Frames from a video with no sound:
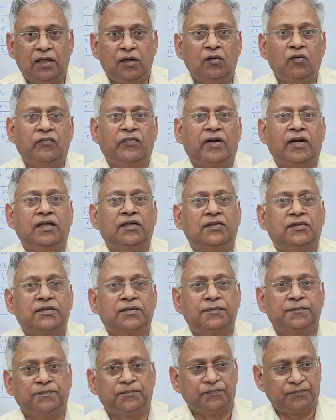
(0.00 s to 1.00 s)
Hello
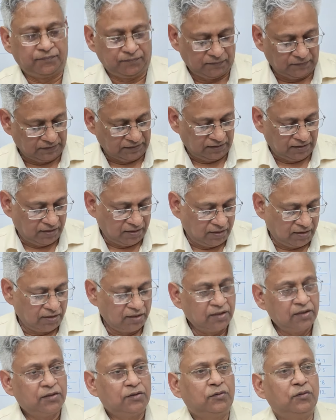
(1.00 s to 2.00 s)
friends,
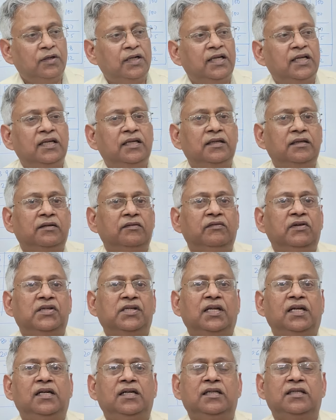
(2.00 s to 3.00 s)
today we
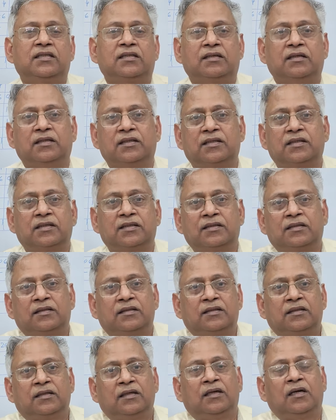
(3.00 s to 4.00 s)
shall
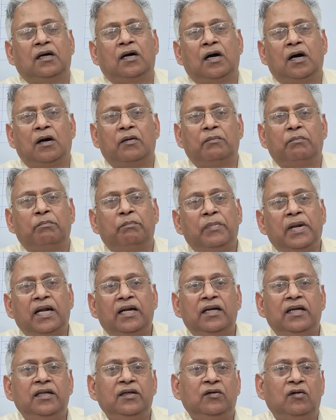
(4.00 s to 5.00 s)
discuss
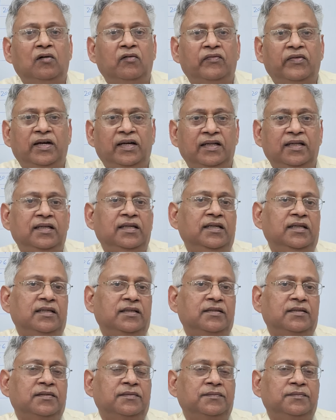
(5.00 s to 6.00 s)
blending of
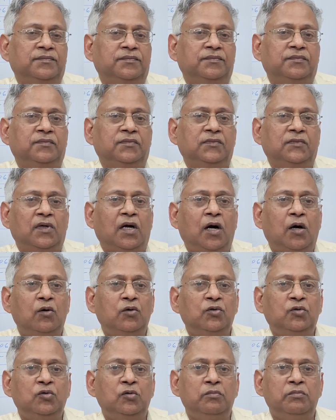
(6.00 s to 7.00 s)
aggregates,
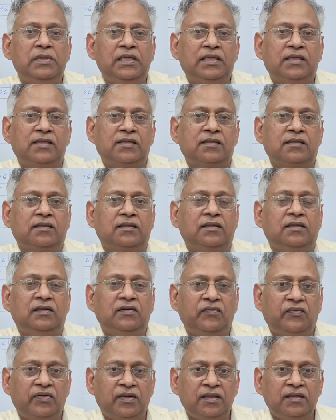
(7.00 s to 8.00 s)
how to mix
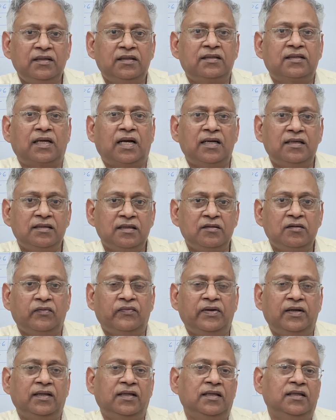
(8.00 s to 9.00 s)
different sizes
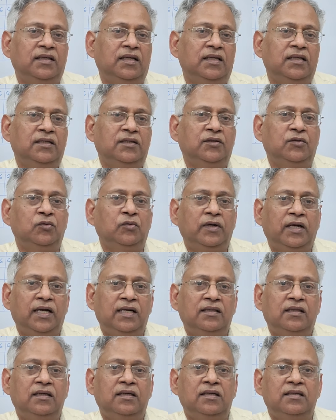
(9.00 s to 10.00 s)
of aggregate to
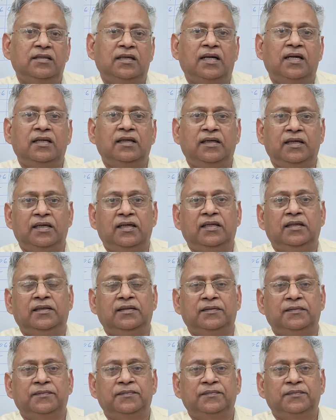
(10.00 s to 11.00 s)
get the desired
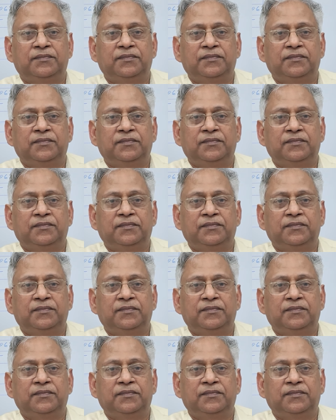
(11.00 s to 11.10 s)
grading.